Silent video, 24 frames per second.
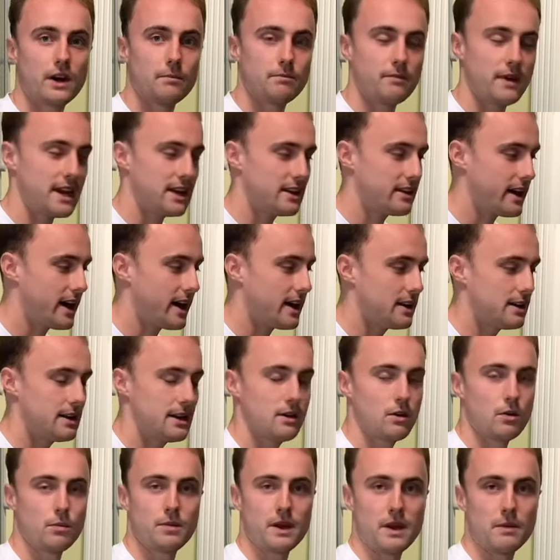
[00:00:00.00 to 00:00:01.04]
make that a
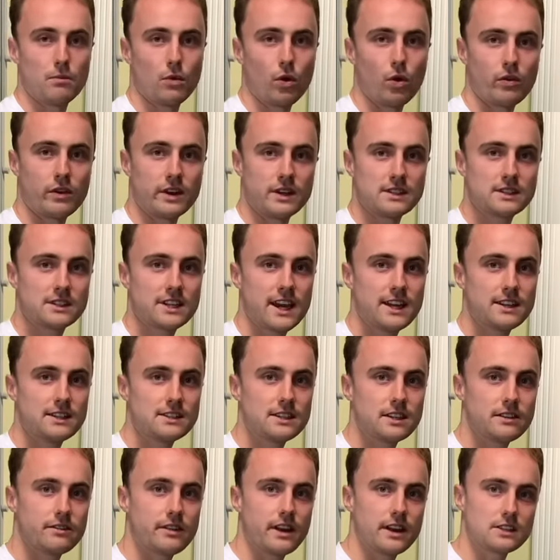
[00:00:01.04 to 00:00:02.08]
little bit more intense,
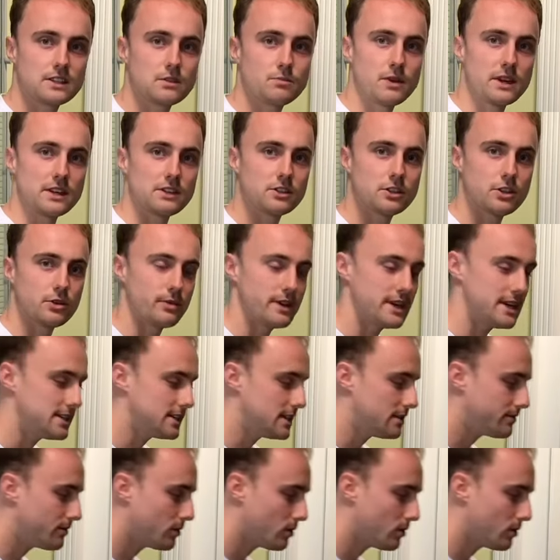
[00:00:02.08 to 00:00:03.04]
if that's a bit too easy for